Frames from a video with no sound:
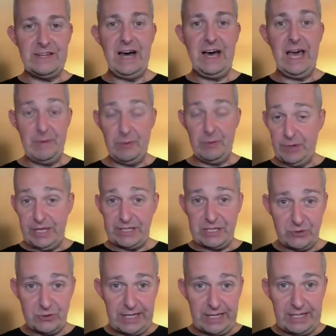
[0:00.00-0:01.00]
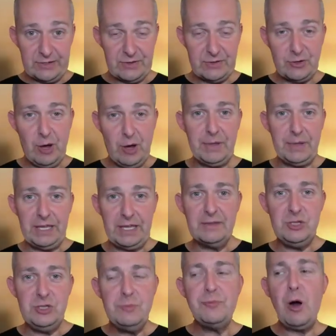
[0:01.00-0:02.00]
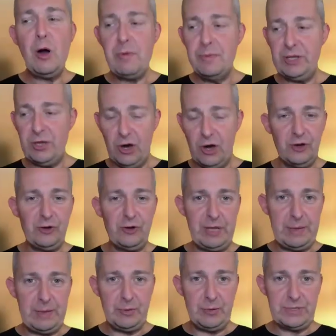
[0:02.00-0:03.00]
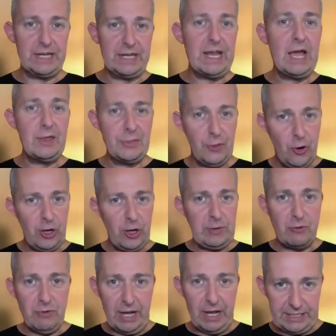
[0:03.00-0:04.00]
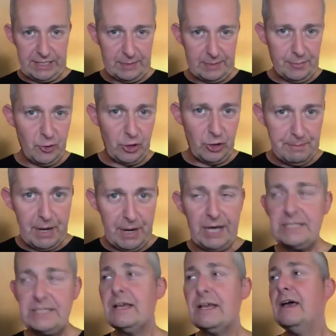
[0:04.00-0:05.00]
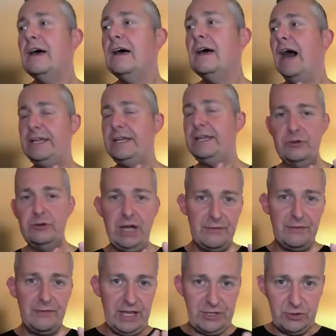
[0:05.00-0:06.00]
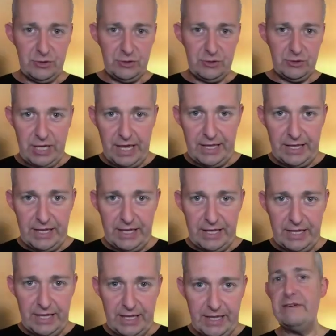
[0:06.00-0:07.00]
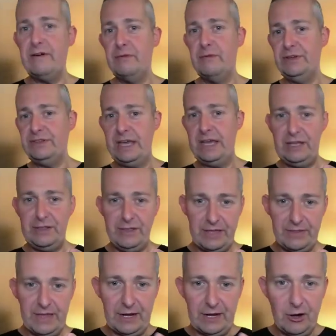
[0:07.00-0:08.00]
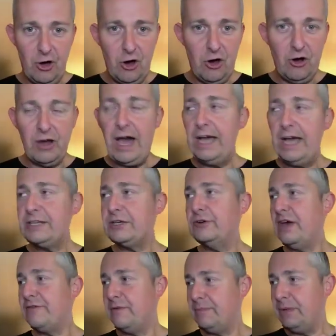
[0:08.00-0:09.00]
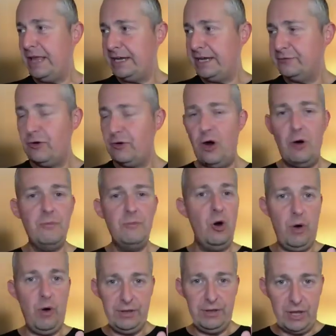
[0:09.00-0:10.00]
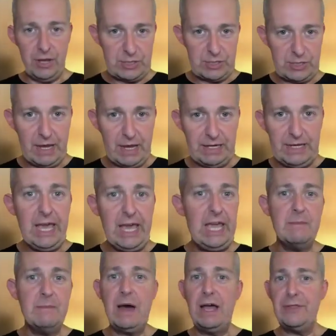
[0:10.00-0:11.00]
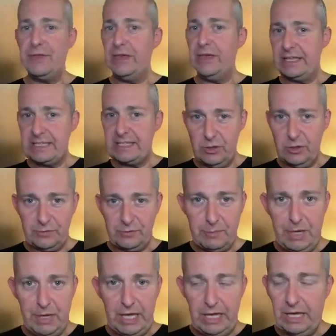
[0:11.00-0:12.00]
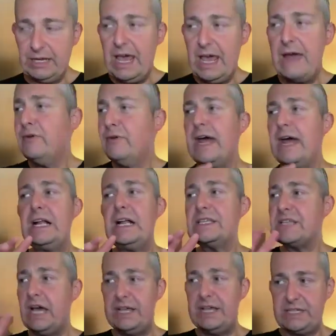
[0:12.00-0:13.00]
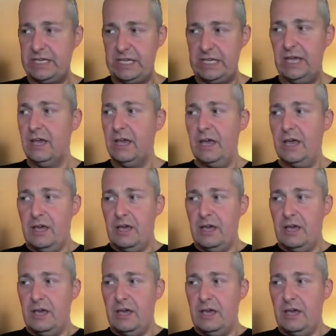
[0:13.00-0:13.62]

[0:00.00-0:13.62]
the time, and we get straight into the topic. You probably heard of people who said, I thought about writing a book, but I don't have the education. I've never written anything that long. I don't have a platform. No one knows my name. I think it's not for me. And everyone else I see,